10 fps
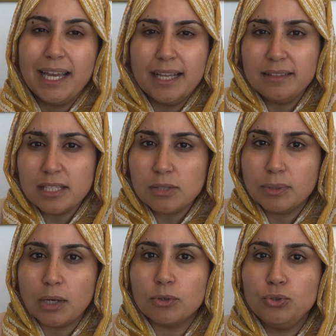And this is
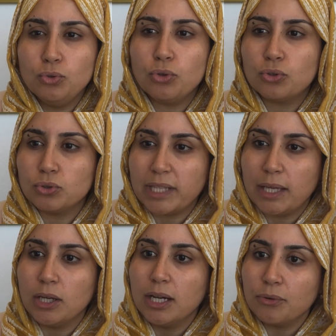what our youth
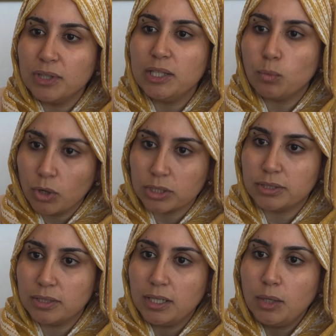today really want.